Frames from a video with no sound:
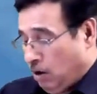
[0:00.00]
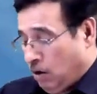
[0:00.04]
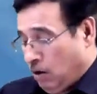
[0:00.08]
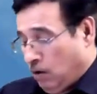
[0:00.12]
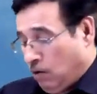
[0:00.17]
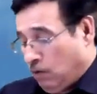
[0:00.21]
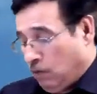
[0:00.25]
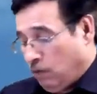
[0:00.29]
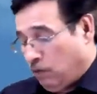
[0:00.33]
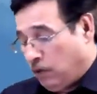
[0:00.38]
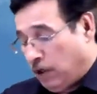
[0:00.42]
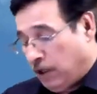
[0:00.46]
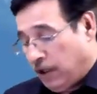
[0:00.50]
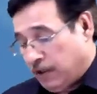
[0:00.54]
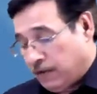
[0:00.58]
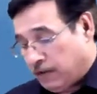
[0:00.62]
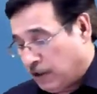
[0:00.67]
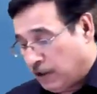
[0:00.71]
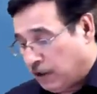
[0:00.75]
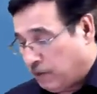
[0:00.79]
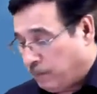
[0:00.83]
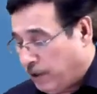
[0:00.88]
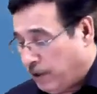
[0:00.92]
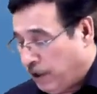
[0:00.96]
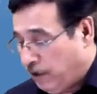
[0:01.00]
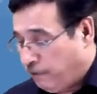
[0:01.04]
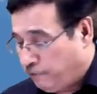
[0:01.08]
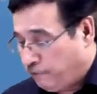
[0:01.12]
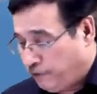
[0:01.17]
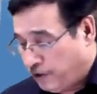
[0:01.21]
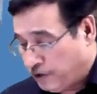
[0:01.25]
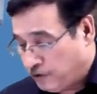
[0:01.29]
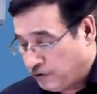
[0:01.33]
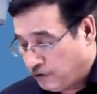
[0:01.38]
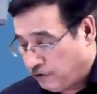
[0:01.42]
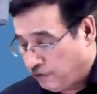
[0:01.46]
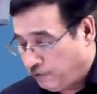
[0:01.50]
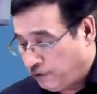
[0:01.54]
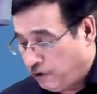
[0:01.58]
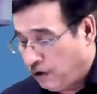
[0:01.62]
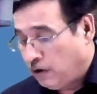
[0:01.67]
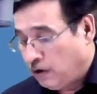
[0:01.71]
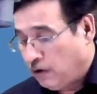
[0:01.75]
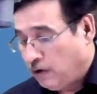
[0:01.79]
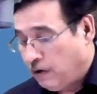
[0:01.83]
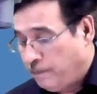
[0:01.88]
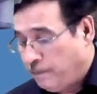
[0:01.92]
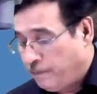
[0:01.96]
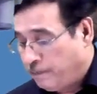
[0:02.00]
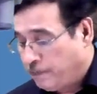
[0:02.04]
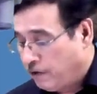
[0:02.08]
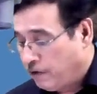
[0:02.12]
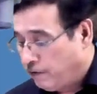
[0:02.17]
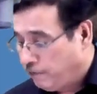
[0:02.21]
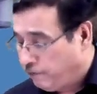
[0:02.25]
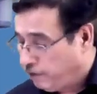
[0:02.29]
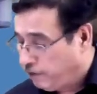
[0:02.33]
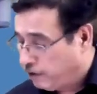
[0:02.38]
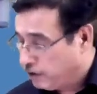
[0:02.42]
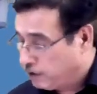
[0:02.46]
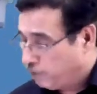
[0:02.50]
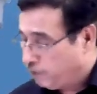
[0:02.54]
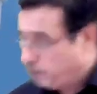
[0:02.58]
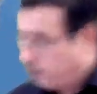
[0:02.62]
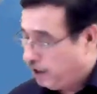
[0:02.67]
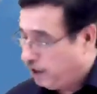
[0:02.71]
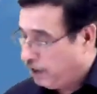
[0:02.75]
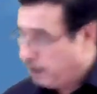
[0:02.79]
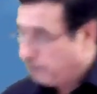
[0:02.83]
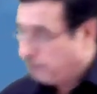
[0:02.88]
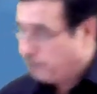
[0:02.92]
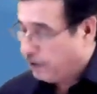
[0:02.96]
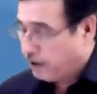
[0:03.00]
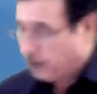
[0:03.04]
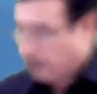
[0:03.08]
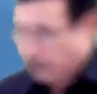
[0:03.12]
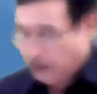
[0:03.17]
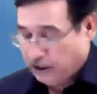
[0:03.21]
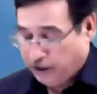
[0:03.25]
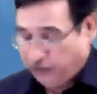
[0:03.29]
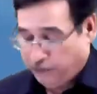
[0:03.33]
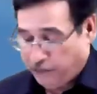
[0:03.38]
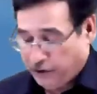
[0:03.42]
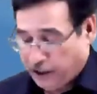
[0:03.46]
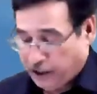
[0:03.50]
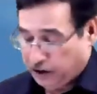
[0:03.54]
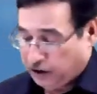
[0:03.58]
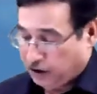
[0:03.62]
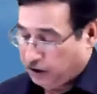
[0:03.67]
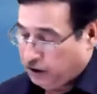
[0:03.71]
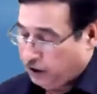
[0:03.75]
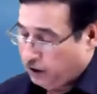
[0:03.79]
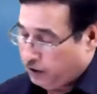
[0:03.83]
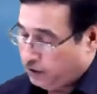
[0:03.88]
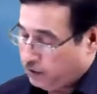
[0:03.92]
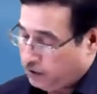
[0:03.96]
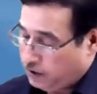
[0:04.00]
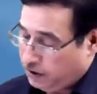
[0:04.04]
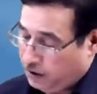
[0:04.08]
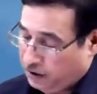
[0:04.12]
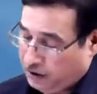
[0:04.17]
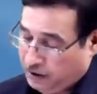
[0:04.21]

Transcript: What does it mean? First of all, let me clarify the things.